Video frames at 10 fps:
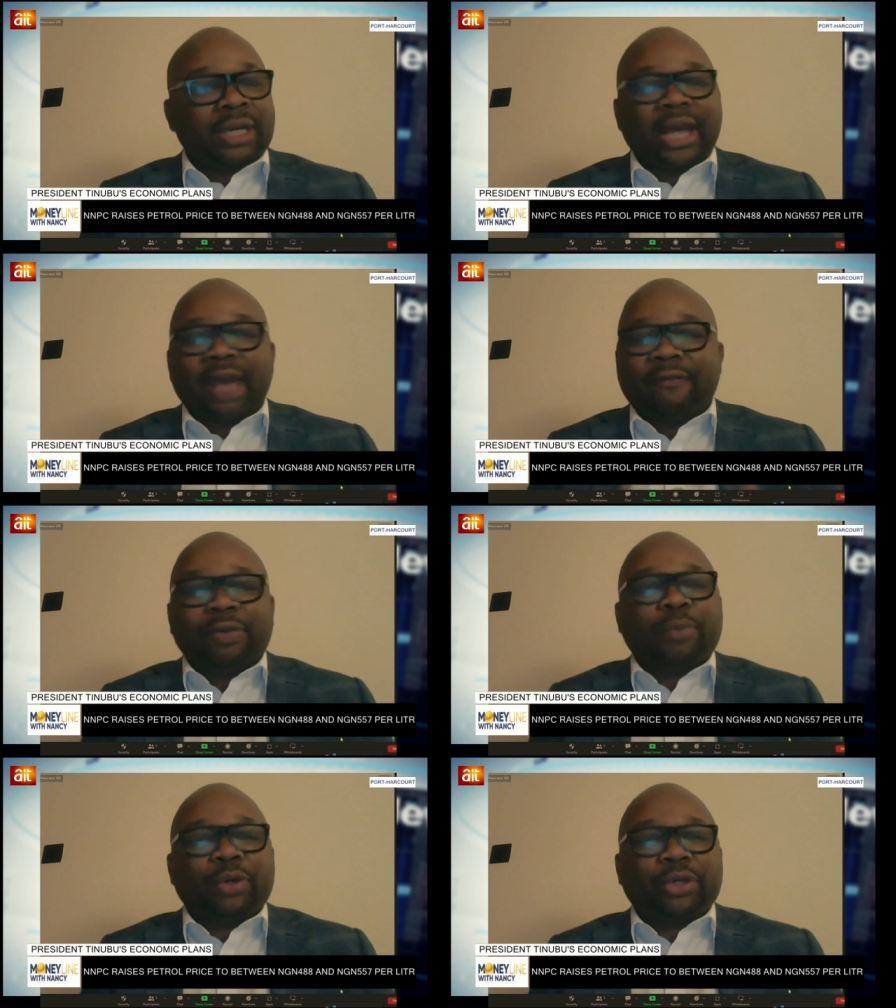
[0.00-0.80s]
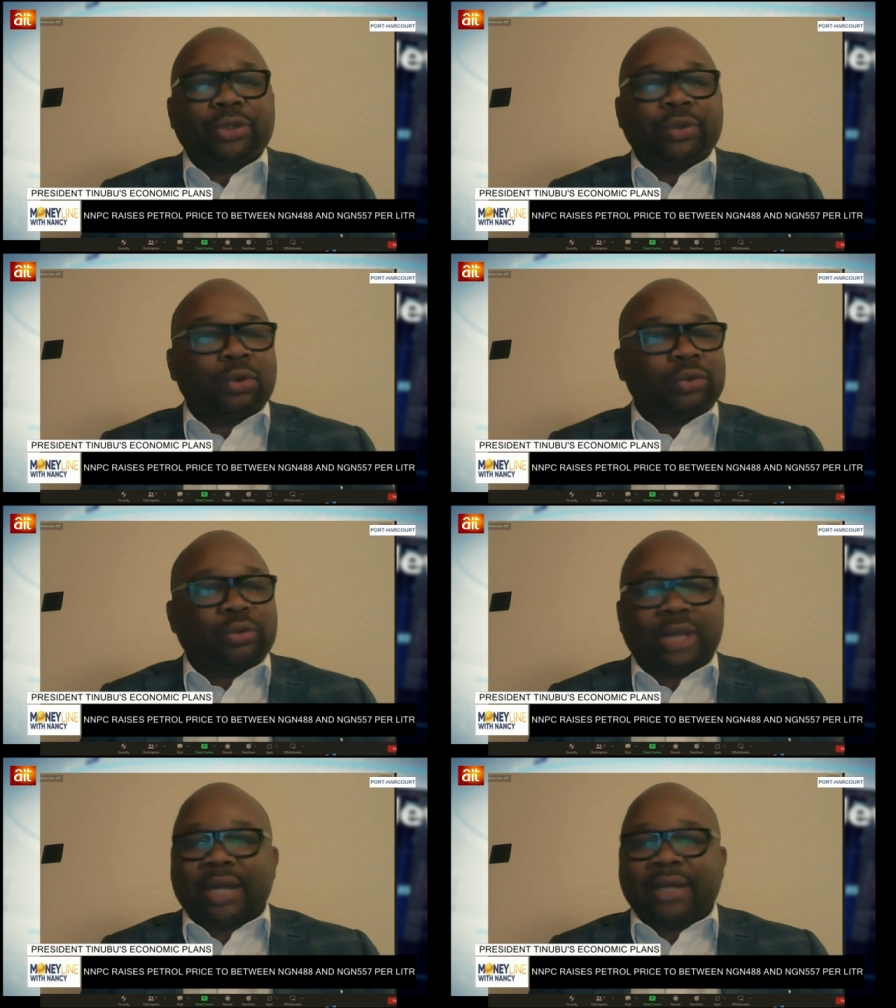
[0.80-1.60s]
Everybody you go to
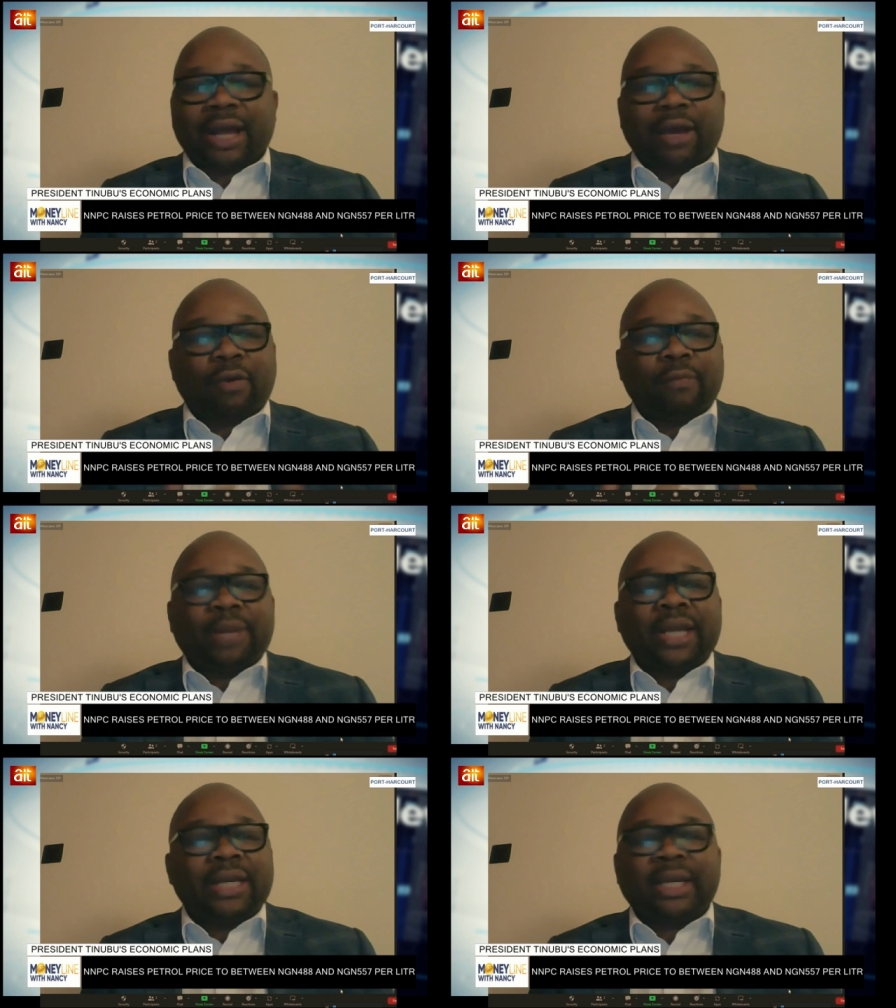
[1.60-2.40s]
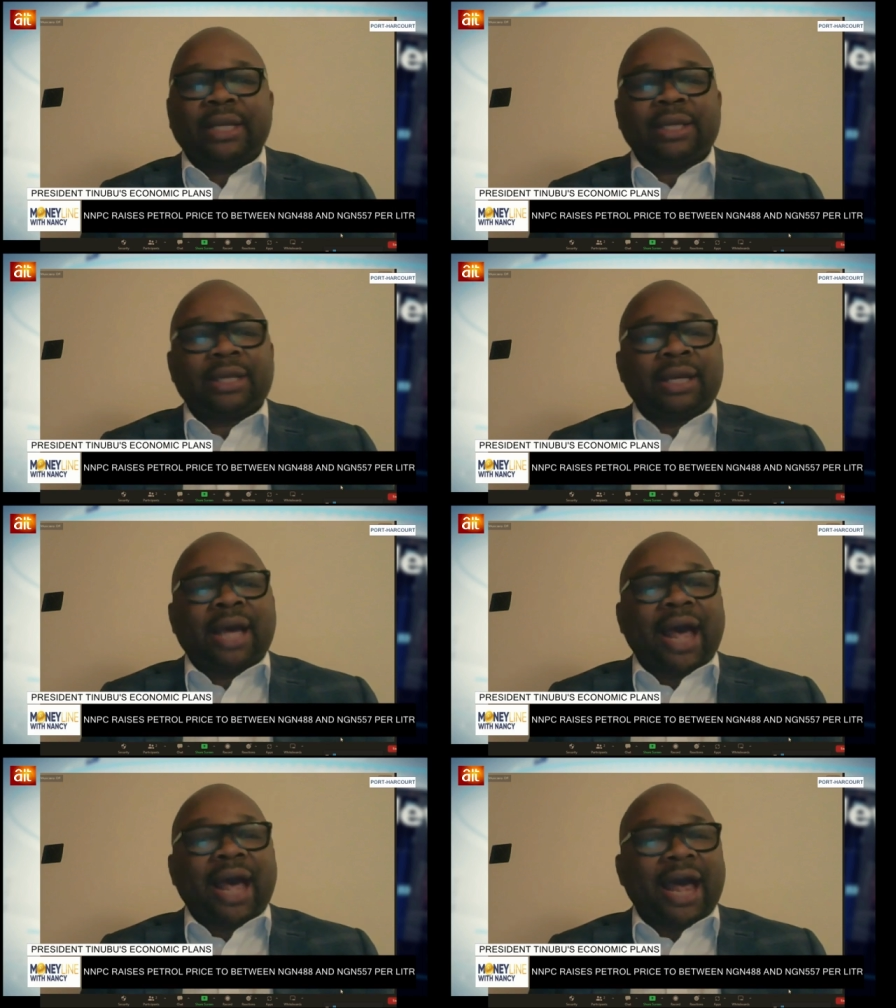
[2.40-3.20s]
now that are complaining,
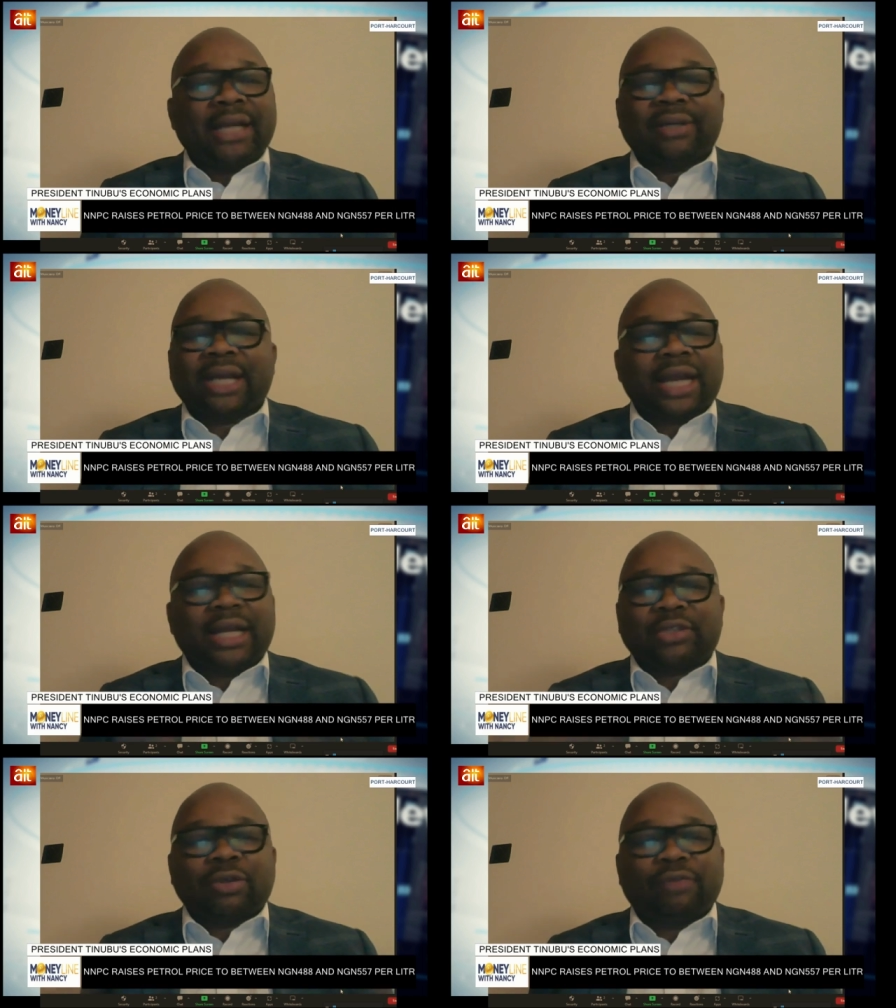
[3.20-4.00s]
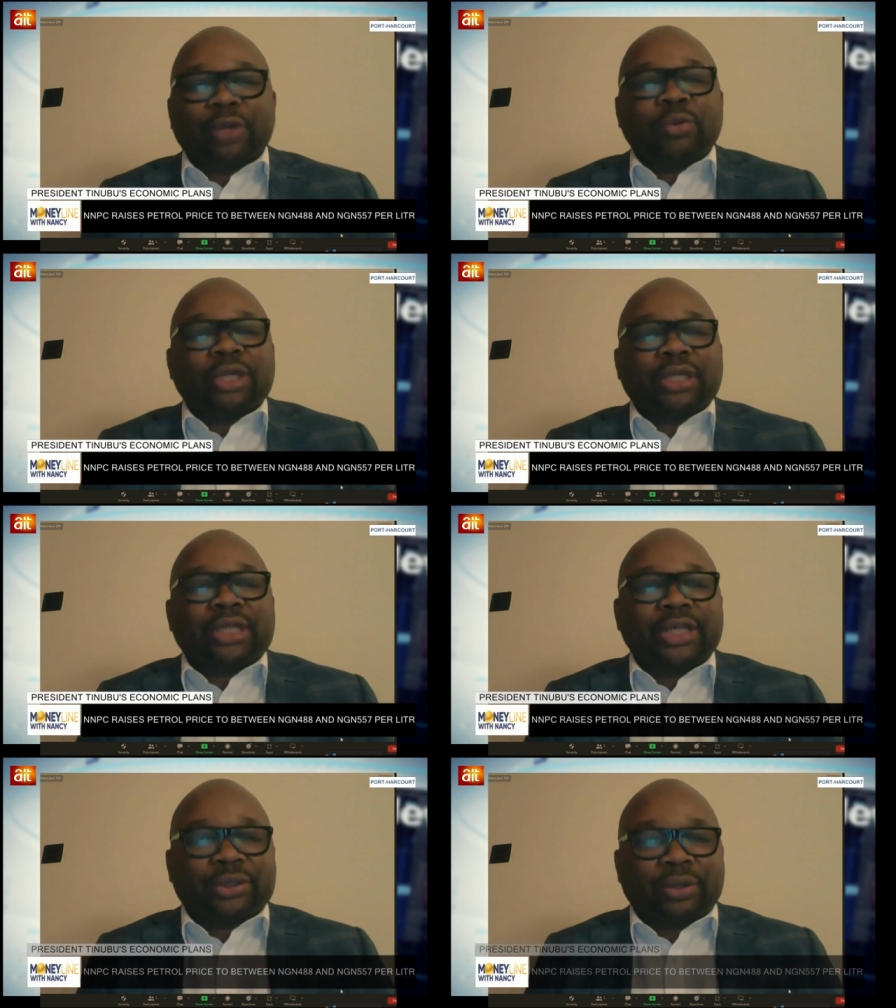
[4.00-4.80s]
and regardless of the good
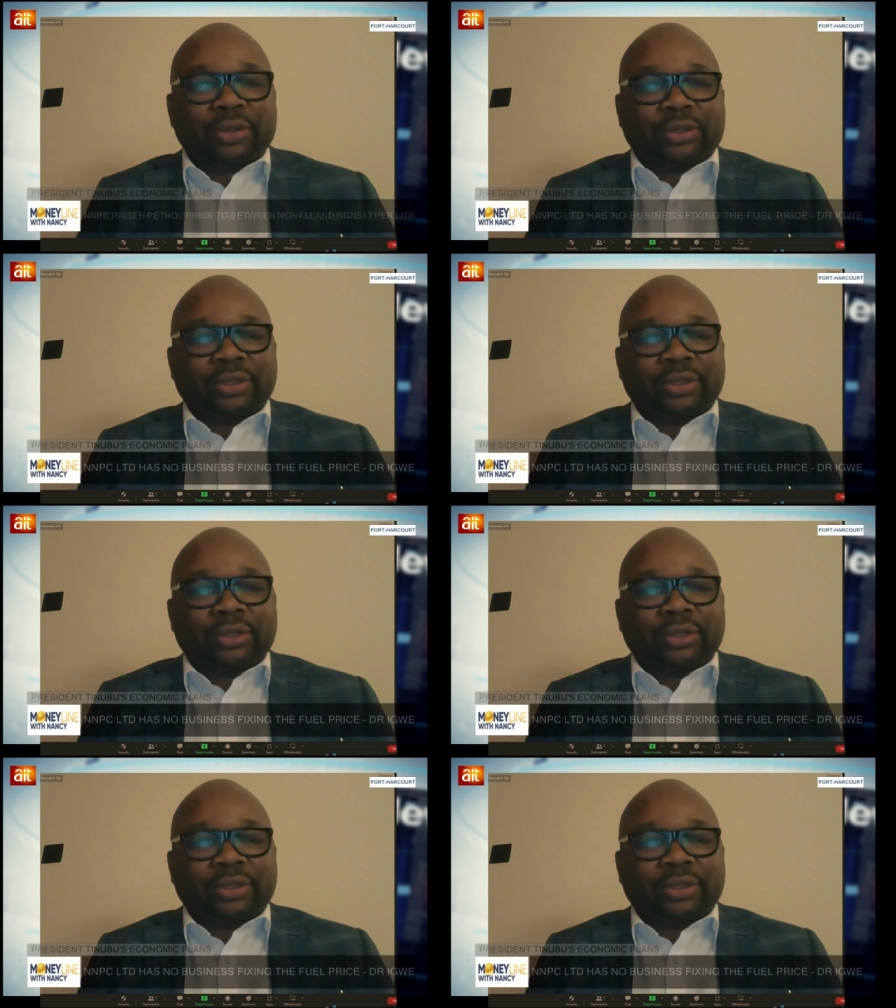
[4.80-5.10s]
intentions,